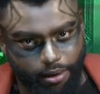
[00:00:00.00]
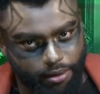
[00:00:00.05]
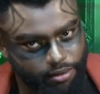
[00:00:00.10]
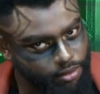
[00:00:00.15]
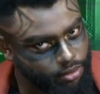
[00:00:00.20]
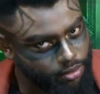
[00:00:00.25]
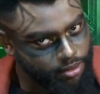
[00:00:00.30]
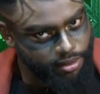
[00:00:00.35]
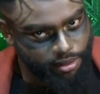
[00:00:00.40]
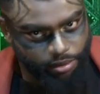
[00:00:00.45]
on
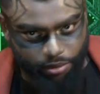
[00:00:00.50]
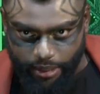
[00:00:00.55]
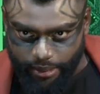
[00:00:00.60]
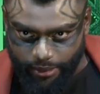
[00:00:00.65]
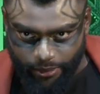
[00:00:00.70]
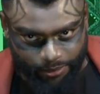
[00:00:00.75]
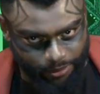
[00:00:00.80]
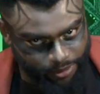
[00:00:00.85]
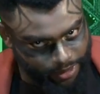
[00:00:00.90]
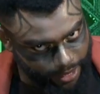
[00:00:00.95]
your screen
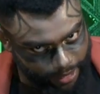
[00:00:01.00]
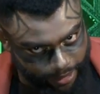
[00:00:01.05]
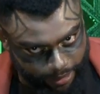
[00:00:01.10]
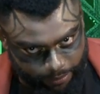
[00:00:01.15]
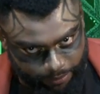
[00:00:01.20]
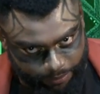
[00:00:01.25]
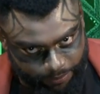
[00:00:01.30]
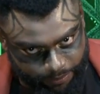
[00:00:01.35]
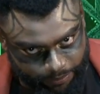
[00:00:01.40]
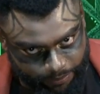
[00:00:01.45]
today.
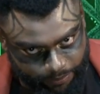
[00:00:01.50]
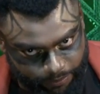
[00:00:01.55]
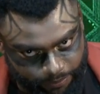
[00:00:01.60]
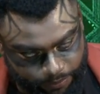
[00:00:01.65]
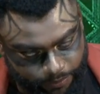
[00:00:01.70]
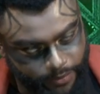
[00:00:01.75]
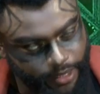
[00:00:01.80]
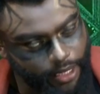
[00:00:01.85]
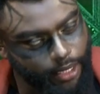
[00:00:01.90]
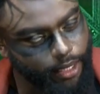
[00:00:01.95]

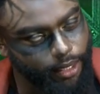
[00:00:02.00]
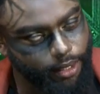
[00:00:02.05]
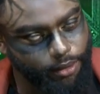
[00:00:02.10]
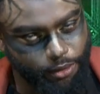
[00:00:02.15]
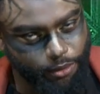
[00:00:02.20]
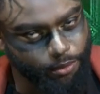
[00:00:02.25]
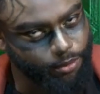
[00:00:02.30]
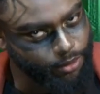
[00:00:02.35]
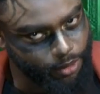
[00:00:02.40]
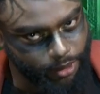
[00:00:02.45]
Yeah.
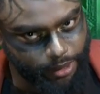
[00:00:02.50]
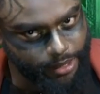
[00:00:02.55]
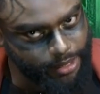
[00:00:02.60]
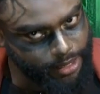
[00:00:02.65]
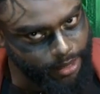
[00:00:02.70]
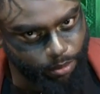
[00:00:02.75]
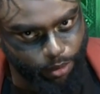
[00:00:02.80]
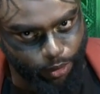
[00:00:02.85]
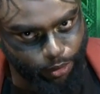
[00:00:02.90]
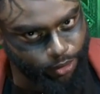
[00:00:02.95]
You will not
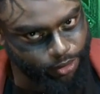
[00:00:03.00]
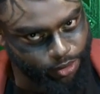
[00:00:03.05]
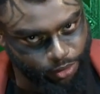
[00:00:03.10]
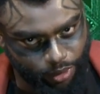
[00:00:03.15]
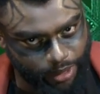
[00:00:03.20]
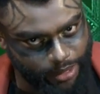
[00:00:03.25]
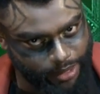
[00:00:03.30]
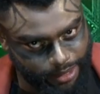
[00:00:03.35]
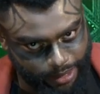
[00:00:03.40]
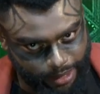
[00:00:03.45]
see me on your
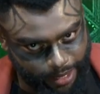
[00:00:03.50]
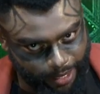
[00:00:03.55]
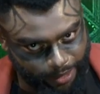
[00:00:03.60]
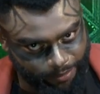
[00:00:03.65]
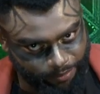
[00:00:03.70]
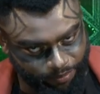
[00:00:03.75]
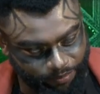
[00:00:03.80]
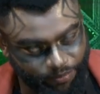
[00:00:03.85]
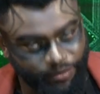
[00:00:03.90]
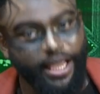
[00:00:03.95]
screen today.
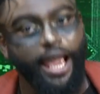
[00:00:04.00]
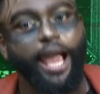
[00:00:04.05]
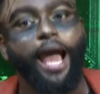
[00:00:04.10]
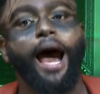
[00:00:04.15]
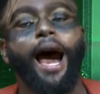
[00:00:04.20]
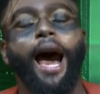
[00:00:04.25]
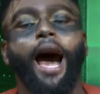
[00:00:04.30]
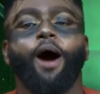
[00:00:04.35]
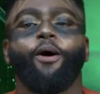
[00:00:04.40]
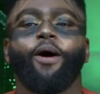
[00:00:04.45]

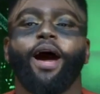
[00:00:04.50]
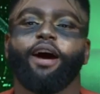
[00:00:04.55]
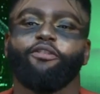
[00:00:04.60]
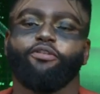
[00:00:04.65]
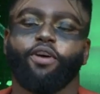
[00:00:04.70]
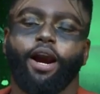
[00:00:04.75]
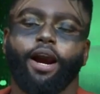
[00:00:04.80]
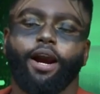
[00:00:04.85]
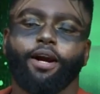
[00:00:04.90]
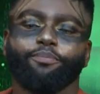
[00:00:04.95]

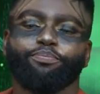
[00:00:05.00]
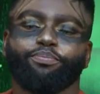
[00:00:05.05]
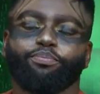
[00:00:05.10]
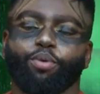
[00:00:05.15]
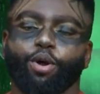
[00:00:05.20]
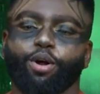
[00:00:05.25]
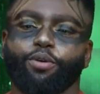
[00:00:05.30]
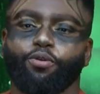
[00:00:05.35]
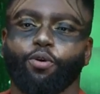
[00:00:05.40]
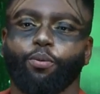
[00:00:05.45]
However,
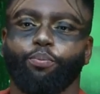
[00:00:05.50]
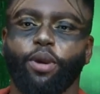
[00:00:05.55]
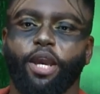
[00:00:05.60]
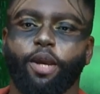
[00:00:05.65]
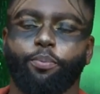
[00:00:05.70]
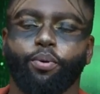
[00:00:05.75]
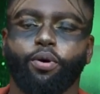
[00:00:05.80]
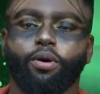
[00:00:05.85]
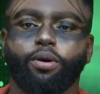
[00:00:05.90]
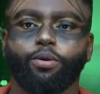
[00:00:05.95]
beautiful
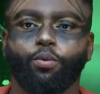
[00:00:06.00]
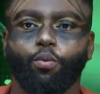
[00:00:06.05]
people,